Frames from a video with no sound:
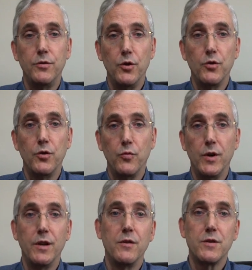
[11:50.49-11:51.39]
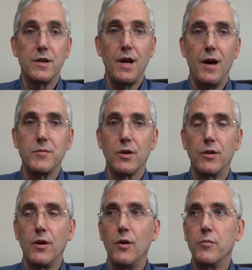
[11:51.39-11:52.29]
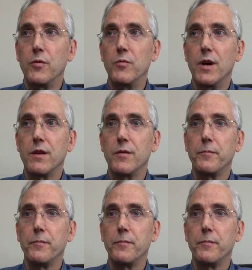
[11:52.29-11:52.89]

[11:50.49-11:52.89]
your new windows and tabs are going to open with.